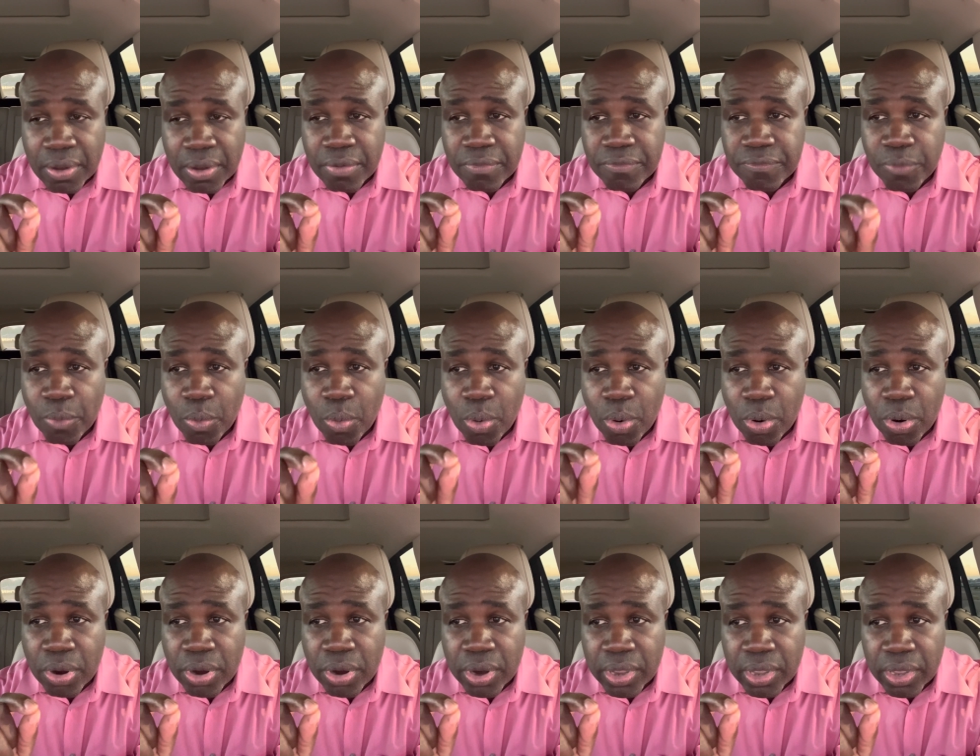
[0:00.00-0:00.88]

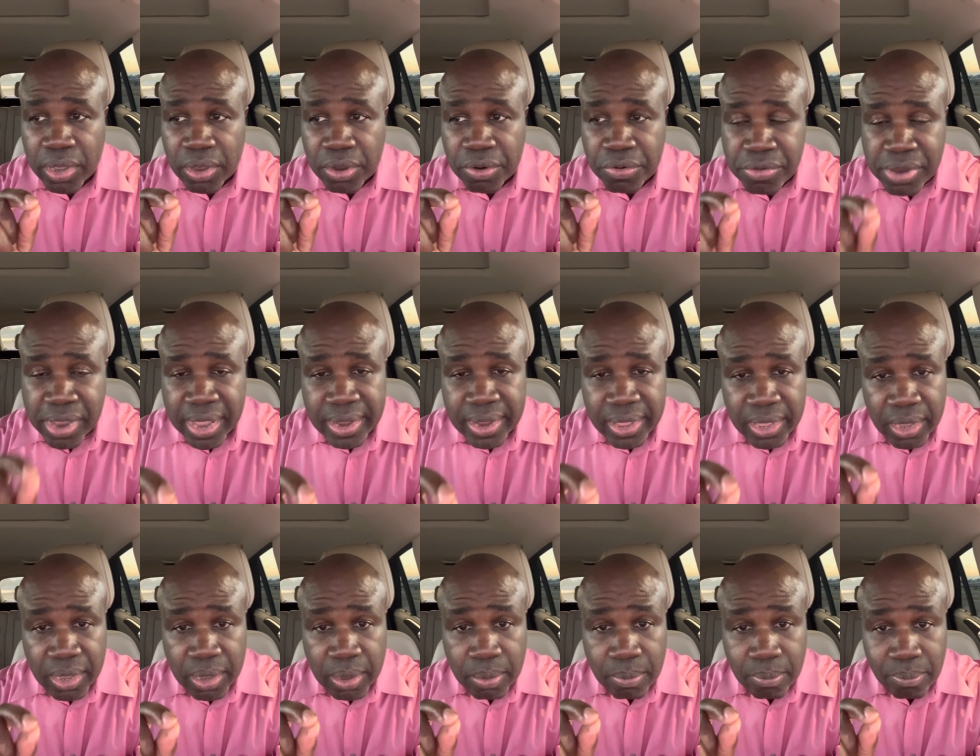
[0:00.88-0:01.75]
for
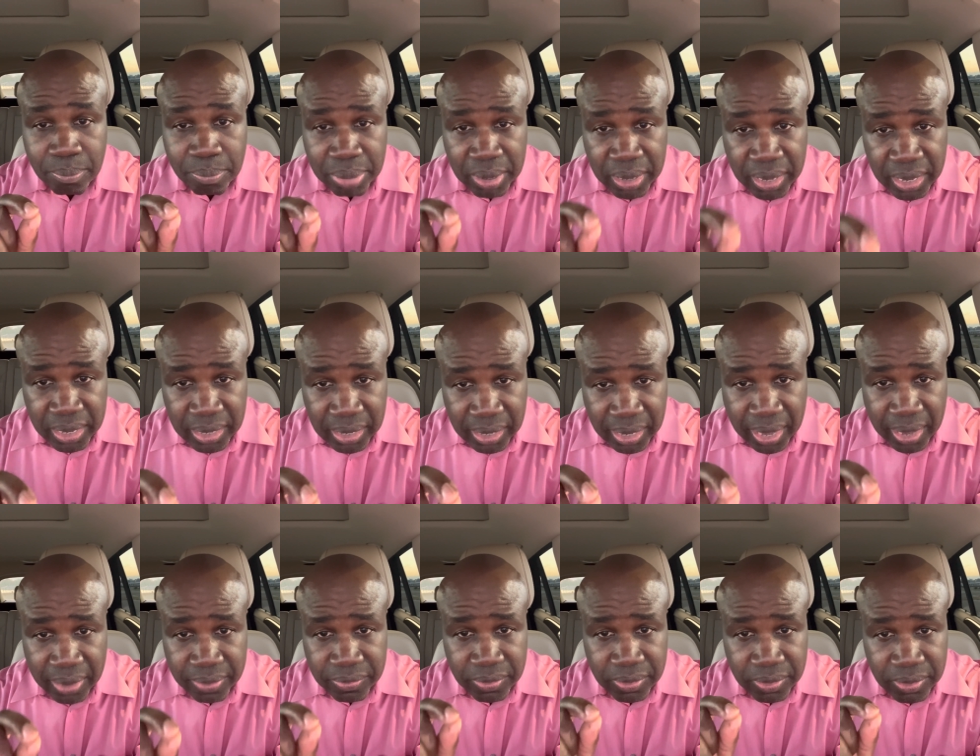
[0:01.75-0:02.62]
creating blood
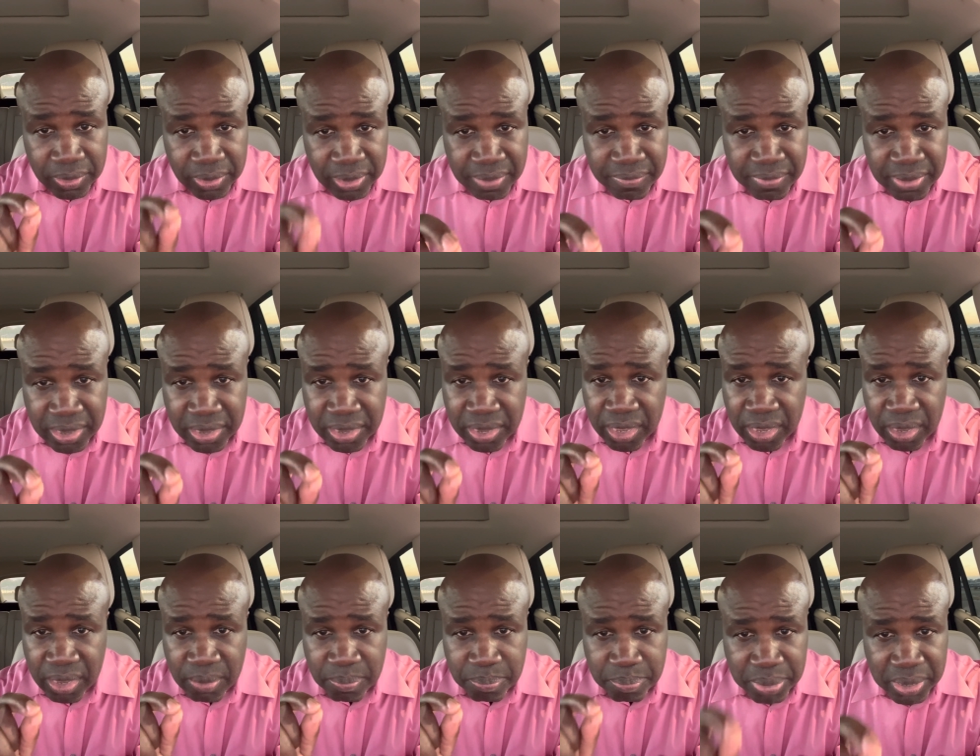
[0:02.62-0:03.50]
clots,
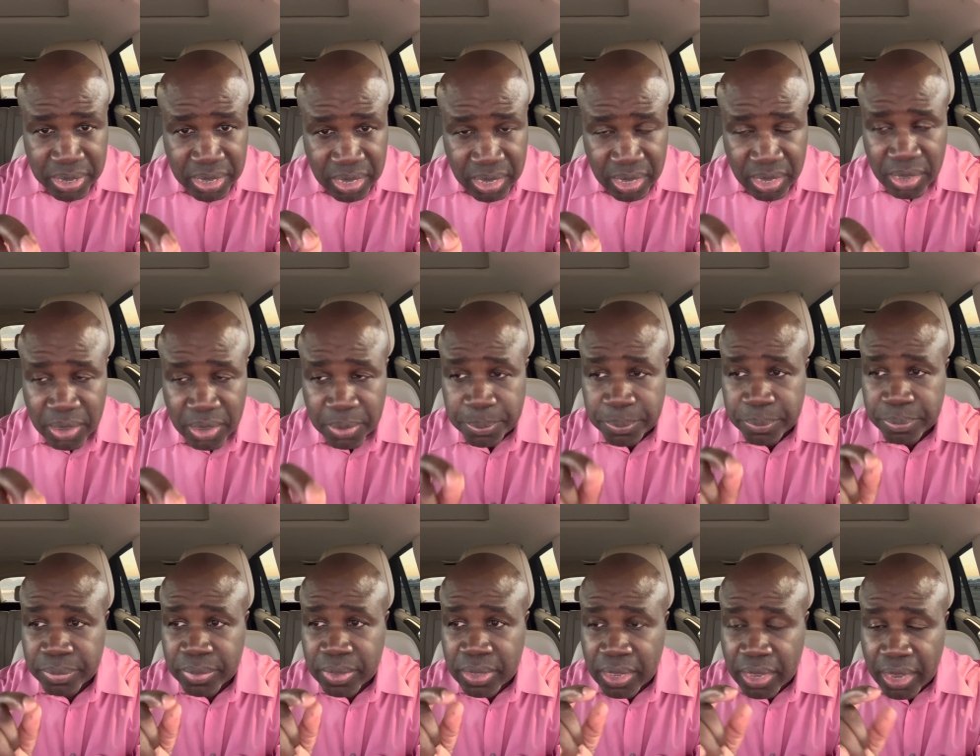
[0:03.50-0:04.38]
DVT, PE,
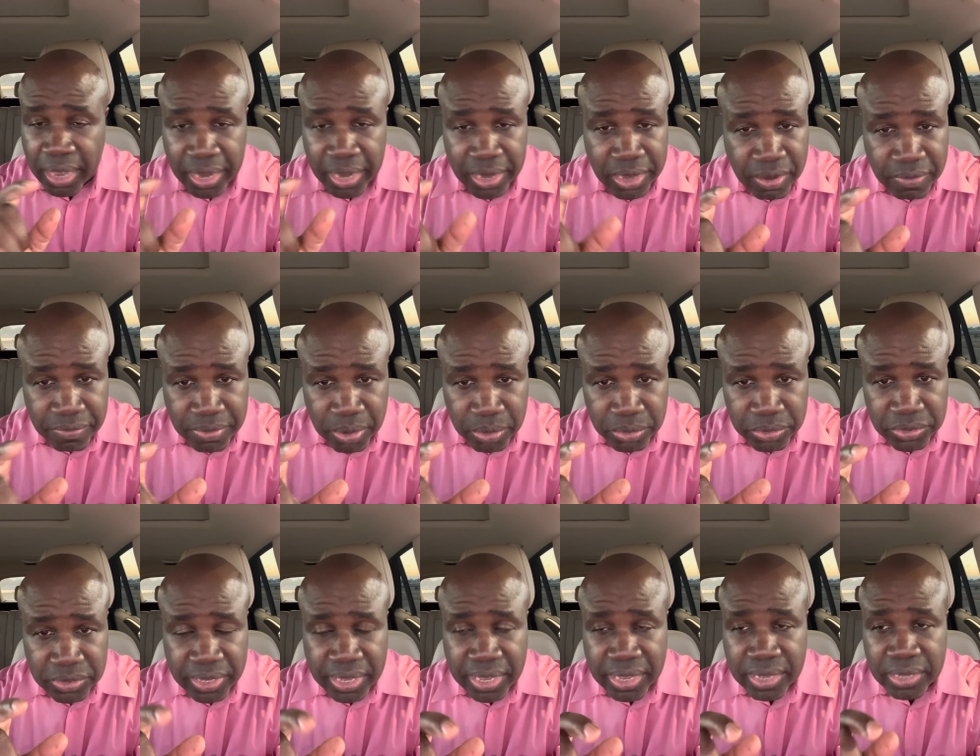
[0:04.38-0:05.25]
any of
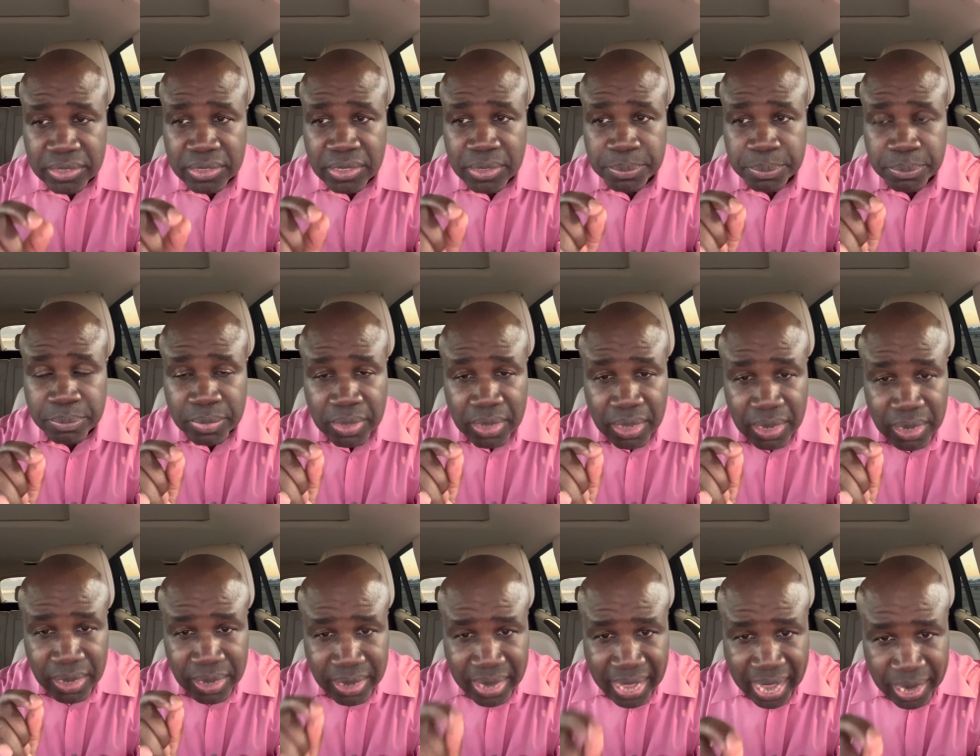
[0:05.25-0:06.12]
those things,
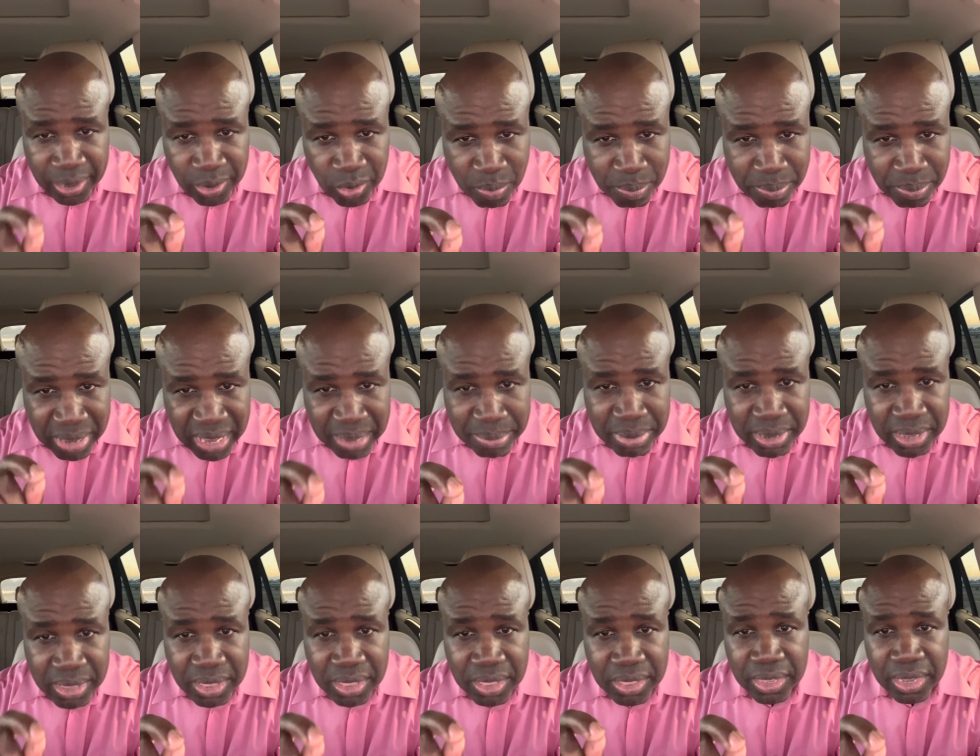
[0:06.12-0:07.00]
natto may
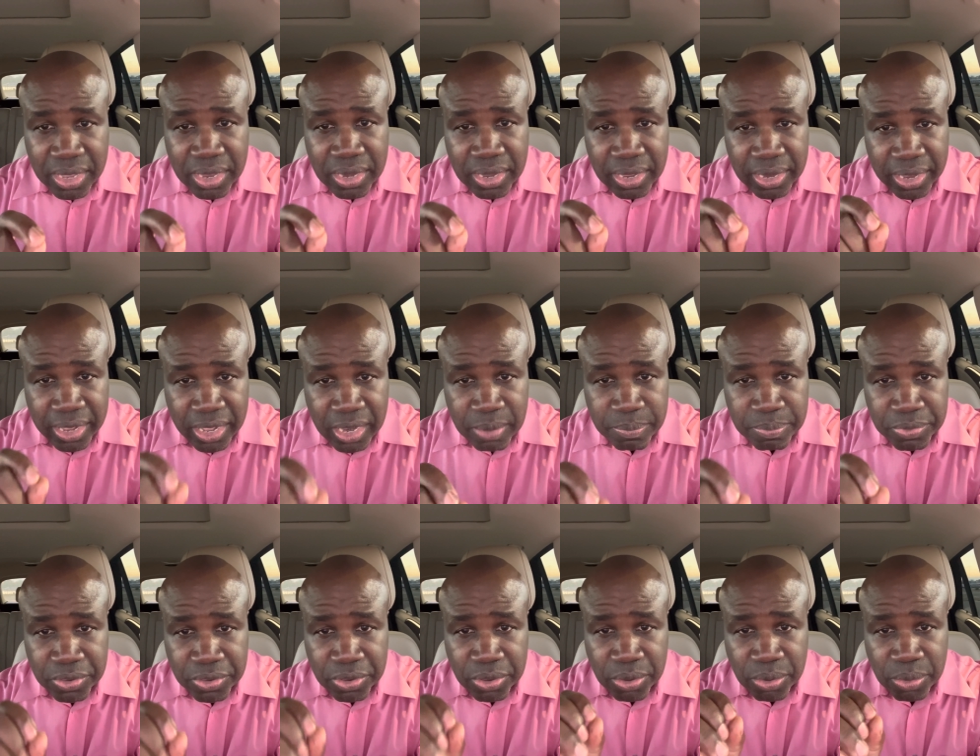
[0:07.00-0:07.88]
be the thing that
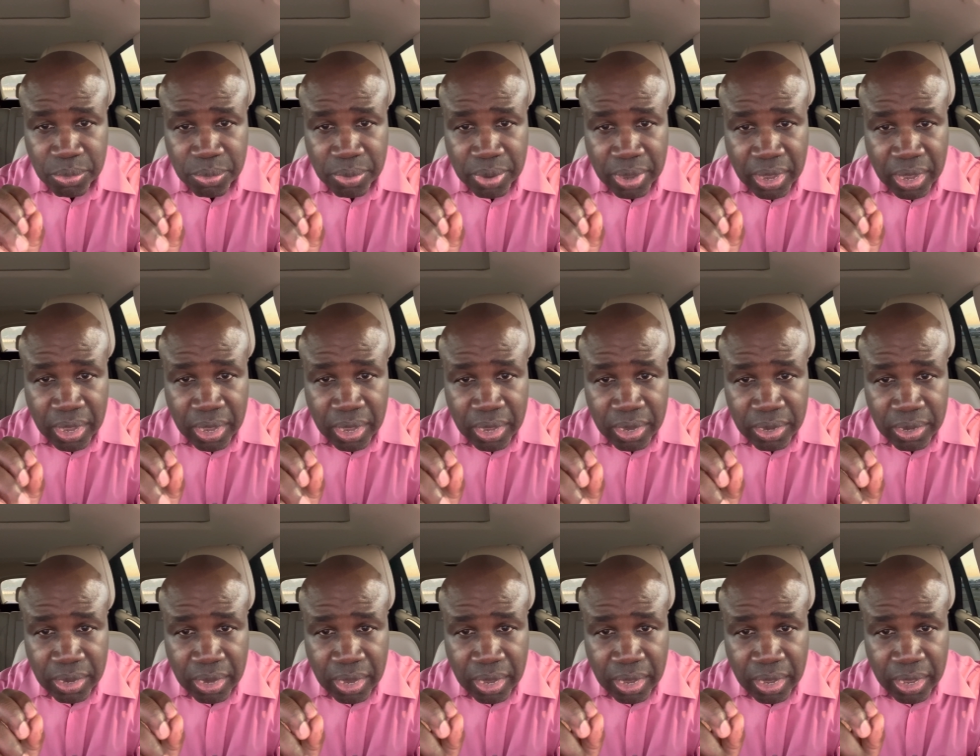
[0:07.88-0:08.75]
helps you uh,
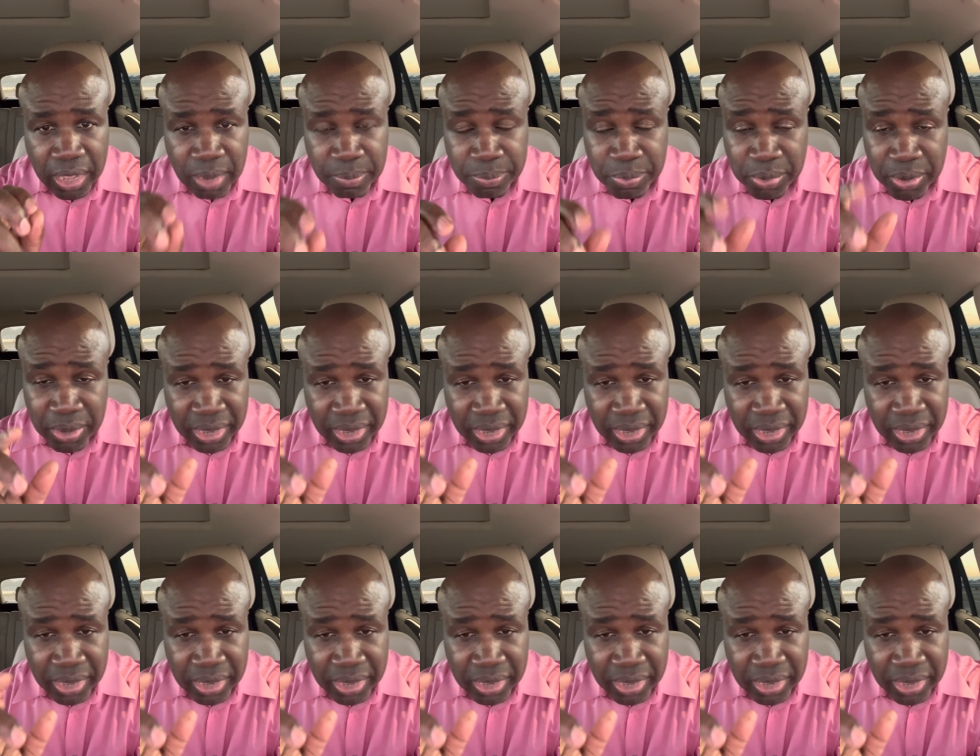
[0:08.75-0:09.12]
uh, help you.